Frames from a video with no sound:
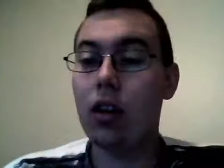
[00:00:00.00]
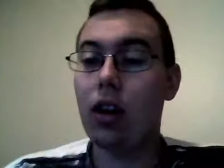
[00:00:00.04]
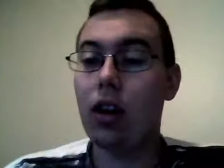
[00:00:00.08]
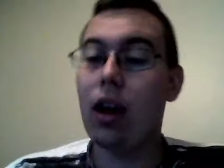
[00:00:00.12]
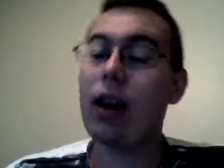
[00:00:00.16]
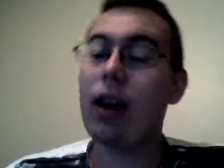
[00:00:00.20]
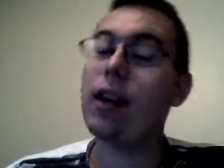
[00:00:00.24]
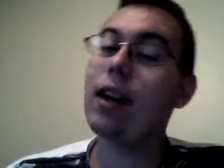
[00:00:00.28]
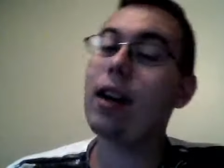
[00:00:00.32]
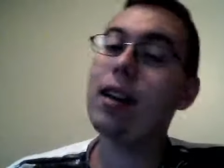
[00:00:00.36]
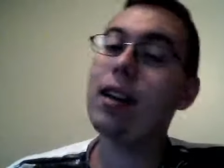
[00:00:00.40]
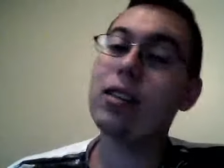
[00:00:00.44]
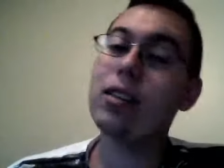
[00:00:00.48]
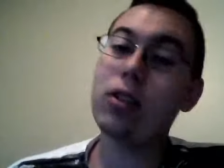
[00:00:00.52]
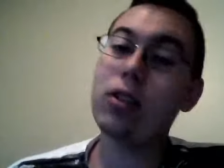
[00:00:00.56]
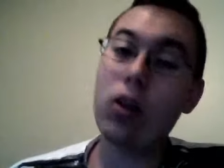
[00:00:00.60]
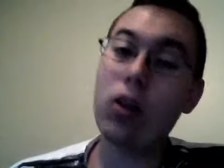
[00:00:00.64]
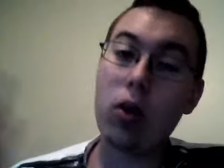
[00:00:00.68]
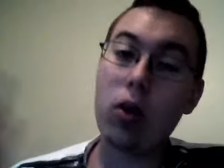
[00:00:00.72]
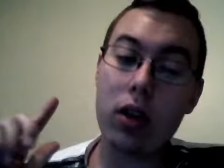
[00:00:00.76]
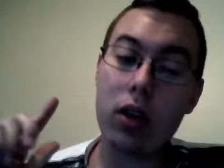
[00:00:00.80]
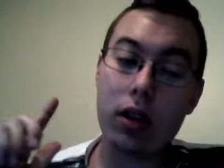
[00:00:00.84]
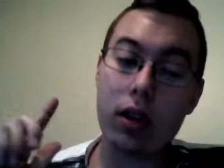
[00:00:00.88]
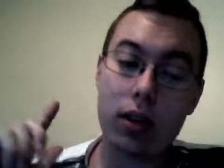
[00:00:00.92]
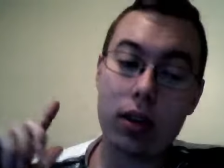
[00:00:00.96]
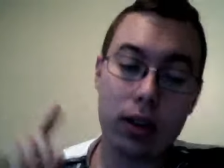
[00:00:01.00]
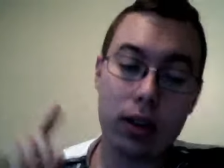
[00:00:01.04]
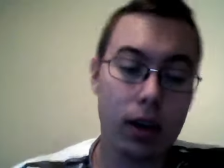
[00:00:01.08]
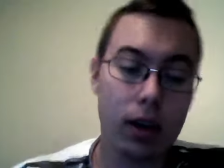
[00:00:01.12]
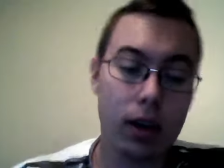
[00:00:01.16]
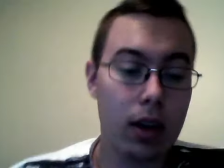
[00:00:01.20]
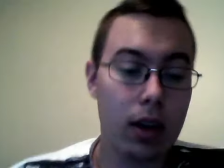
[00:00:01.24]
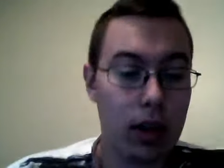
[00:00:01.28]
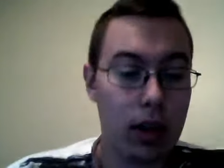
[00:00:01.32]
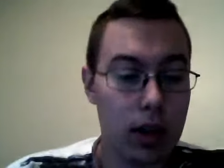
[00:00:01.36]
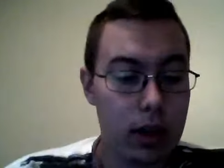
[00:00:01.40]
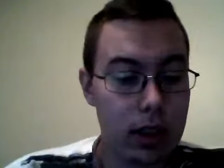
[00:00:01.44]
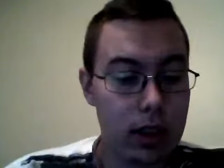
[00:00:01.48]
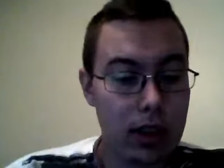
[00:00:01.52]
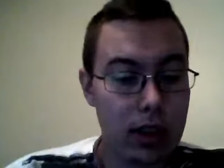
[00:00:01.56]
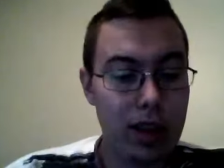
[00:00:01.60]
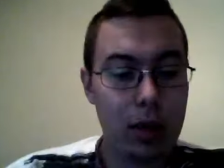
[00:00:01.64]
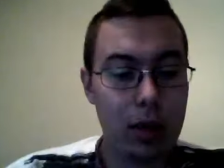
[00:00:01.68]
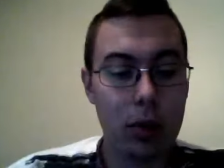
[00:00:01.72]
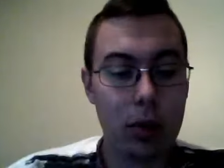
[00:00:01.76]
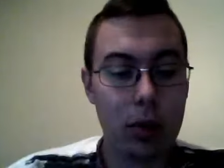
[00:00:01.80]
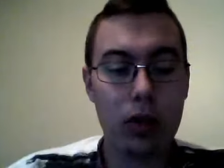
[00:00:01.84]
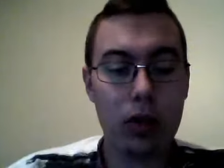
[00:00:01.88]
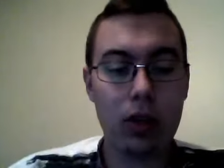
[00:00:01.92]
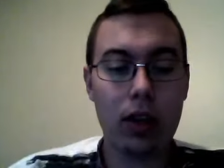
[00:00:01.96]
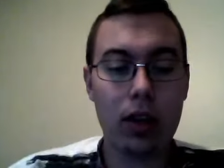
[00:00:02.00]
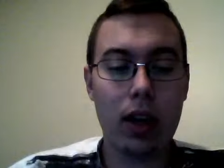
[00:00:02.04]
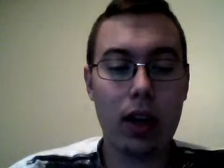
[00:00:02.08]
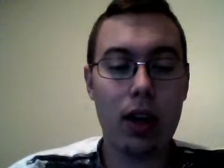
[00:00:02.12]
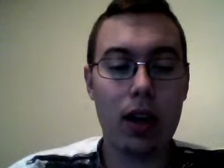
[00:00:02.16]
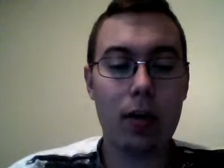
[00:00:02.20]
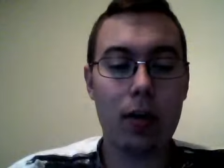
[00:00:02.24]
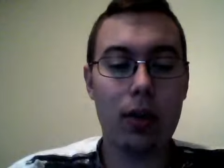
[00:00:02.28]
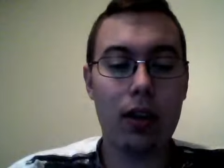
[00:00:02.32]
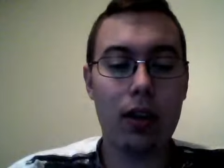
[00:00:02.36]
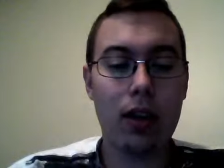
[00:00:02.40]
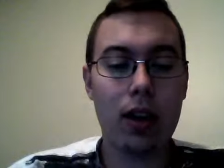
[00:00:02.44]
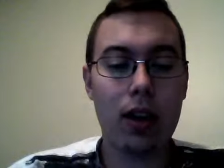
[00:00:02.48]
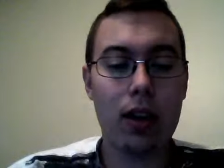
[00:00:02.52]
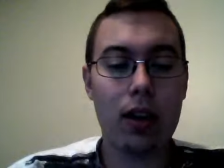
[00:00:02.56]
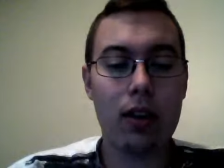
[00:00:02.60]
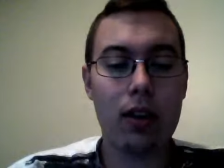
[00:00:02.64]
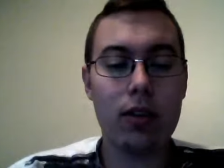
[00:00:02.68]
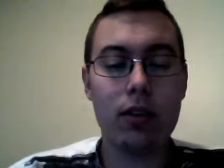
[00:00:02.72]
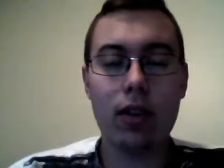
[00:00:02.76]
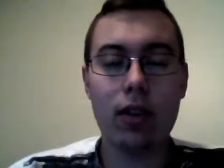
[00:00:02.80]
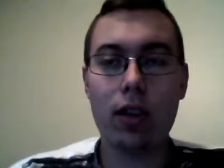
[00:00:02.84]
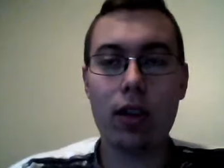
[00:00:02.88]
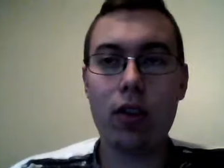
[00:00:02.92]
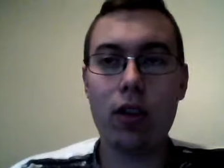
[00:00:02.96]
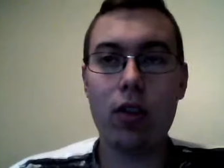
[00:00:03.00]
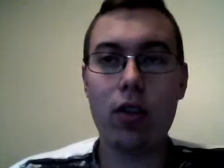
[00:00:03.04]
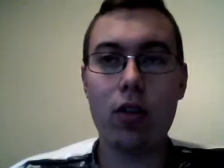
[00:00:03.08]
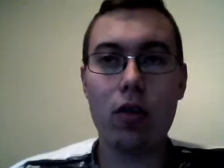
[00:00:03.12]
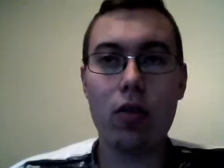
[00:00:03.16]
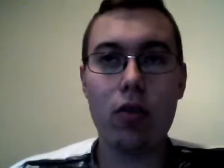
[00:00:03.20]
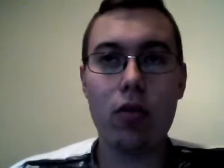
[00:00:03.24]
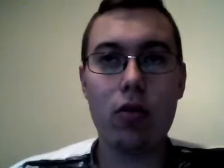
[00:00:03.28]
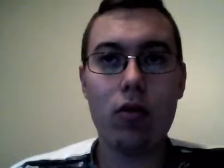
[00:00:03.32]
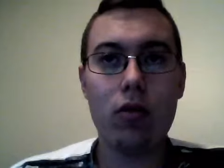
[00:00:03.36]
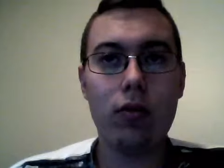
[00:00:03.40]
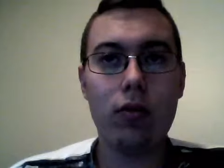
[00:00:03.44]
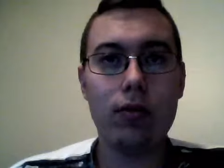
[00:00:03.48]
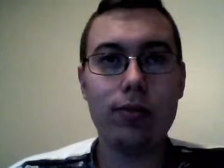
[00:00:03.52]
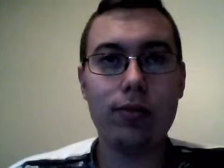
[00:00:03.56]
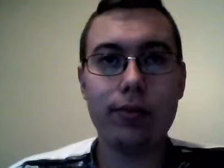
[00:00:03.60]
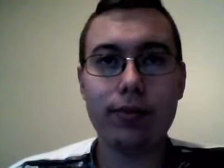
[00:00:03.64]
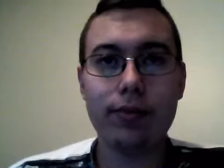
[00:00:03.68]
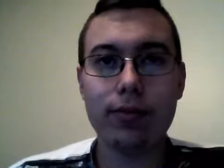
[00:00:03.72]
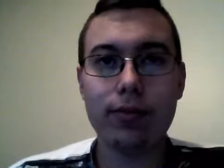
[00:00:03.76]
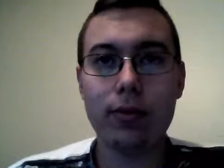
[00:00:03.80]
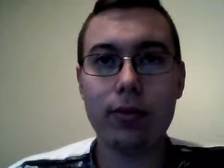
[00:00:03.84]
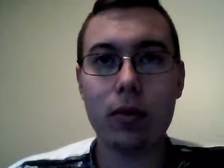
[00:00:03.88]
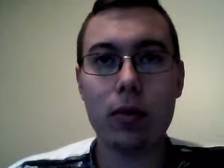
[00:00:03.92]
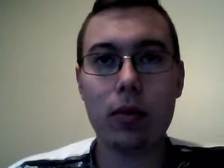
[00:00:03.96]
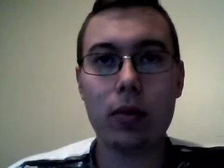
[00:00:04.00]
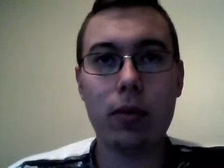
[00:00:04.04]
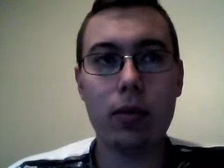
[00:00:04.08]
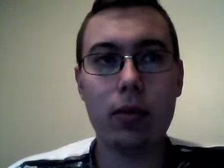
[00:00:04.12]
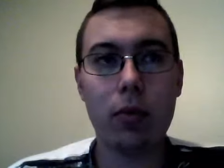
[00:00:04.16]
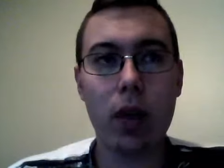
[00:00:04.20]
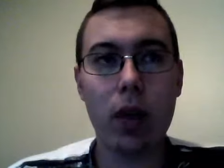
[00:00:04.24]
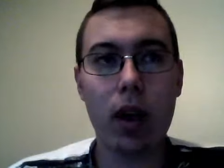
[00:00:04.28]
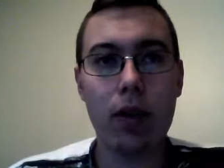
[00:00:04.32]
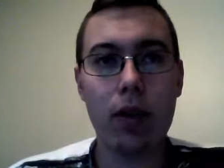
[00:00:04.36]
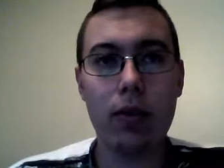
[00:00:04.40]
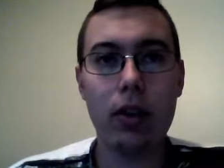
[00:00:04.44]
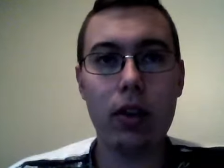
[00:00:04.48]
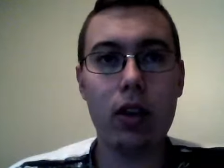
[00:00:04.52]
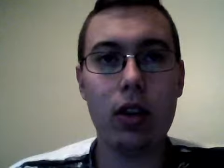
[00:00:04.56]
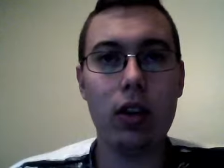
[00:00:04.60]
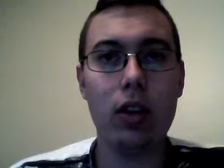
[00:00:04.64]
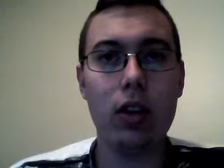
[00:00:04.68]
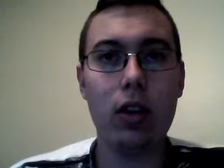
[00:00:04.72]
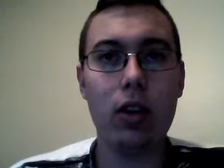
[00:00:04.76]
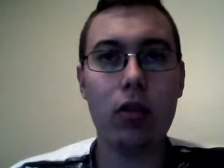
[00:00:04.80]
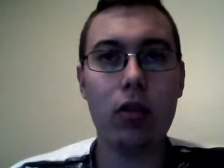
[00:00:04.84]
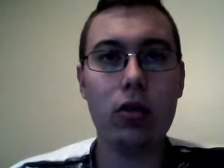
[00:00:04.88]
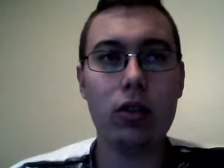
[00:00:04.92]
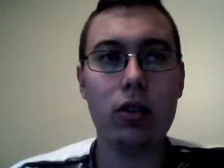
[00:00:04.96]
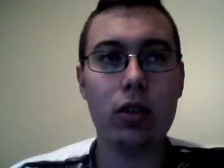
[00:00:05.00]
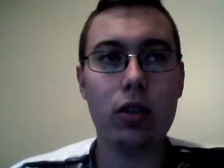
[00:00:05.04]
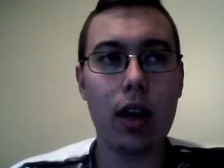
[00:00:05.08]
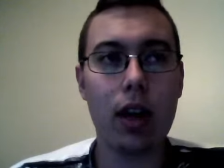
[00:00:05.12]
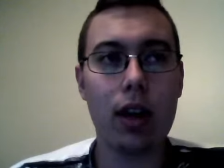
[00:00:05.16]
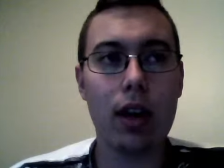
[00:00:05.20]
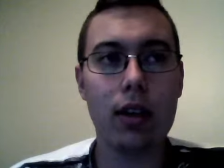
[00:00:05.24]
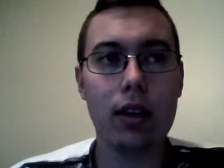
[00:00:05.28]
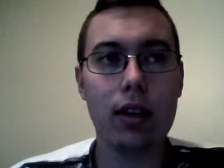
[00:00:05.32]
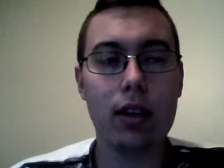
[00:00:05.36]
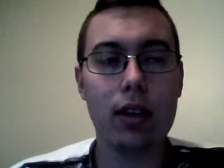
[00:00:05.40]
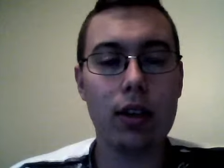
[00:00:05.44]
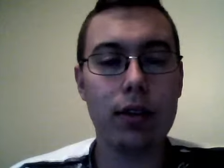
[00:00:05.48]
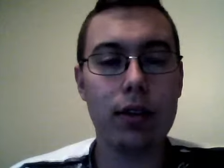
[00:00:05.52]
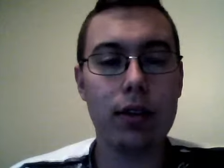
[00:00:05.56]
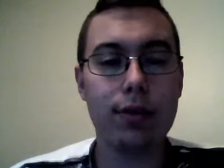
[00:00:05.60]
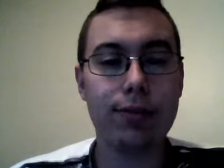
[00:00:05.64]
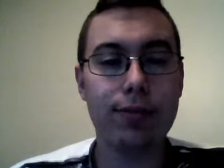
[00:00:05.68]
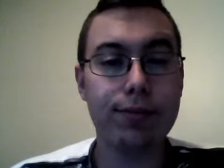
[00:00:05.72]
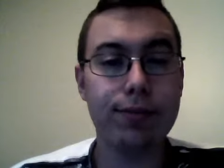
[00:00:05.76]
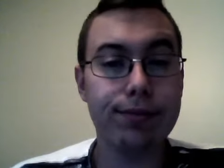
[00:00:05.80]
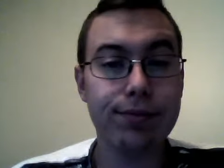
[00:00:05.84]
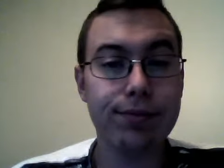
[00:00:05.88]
And as always, keep on gaming, guys. I know my videos are kind of